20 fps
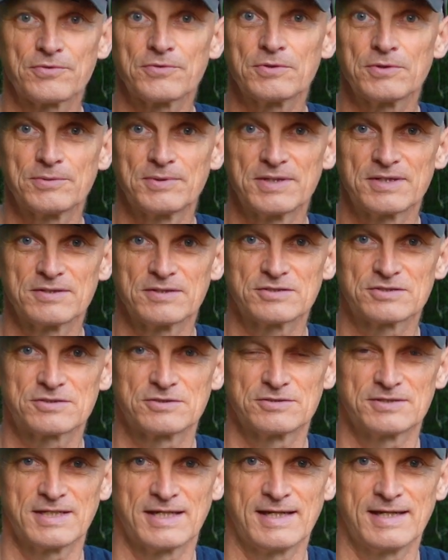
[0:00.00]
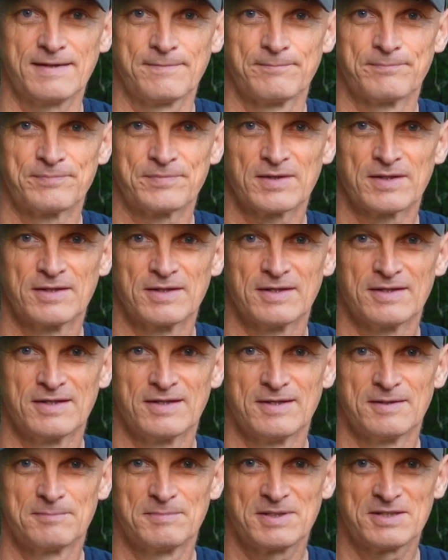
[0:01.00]
through with this today,
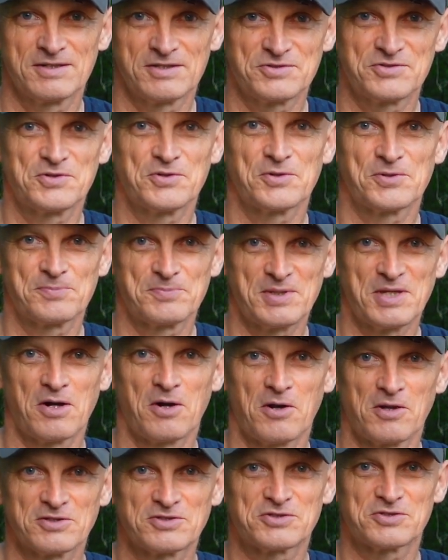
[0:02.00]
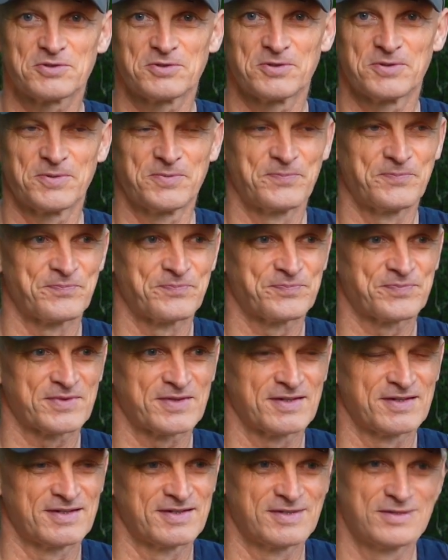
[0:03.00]
because you'll be also,
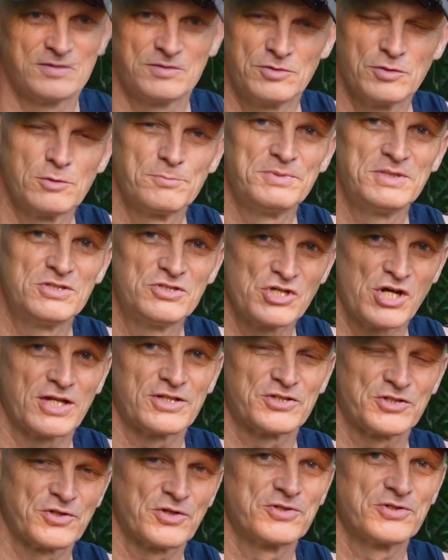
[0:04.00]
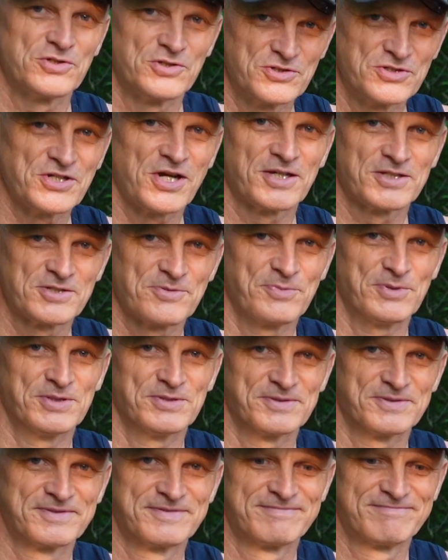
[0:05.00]
you'll be judged on your
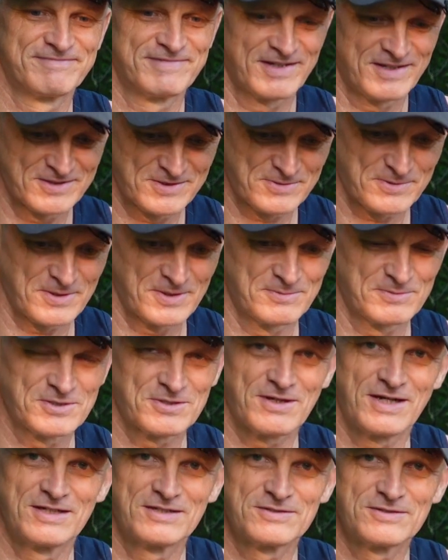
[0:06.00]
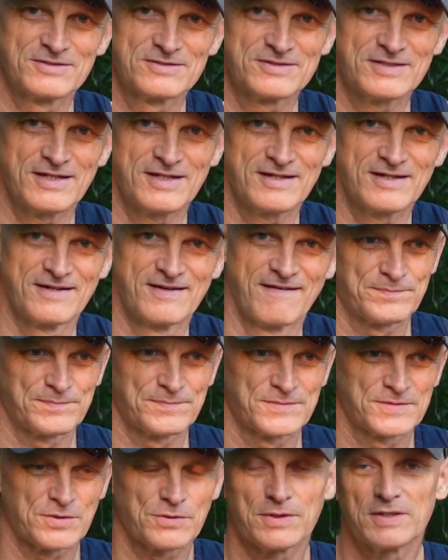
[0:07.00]
judgment. That's what I'm trying to say.
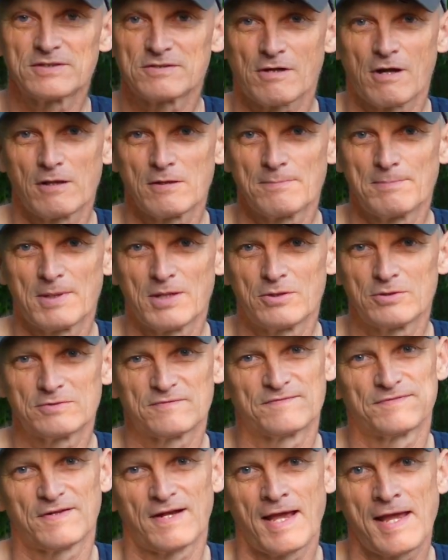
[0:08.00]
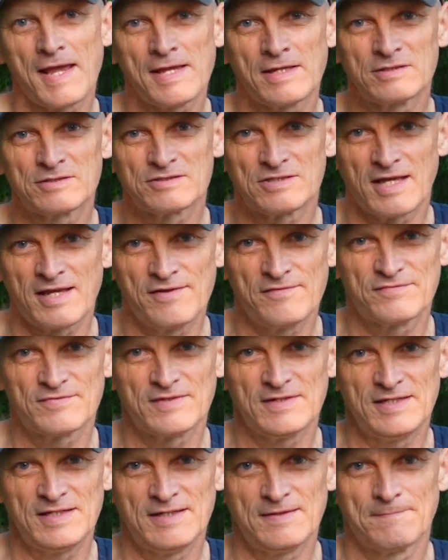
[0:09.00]
So it's all about flying
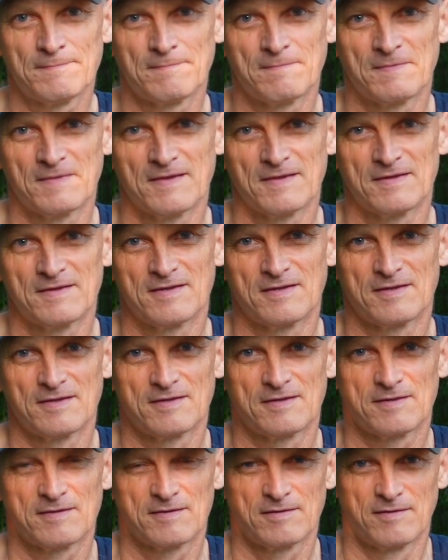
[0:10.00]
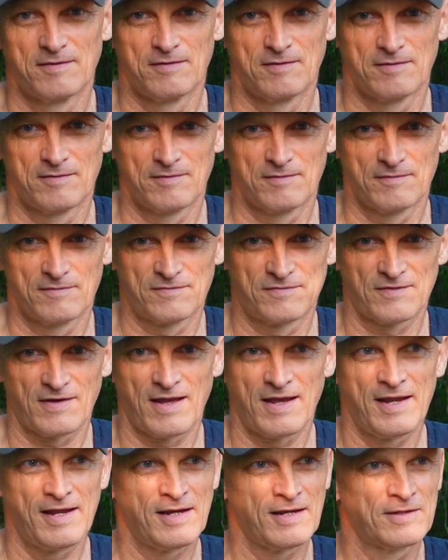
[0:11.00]
safely,
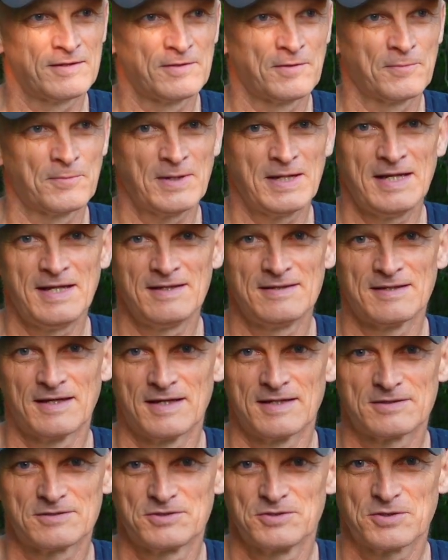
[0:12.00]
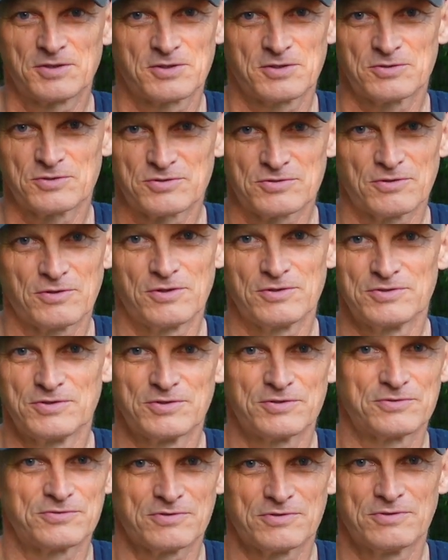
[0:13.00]
flying in a way that you control
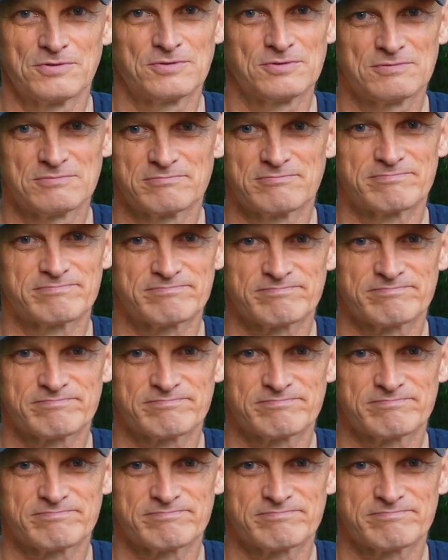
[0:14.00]
your drone.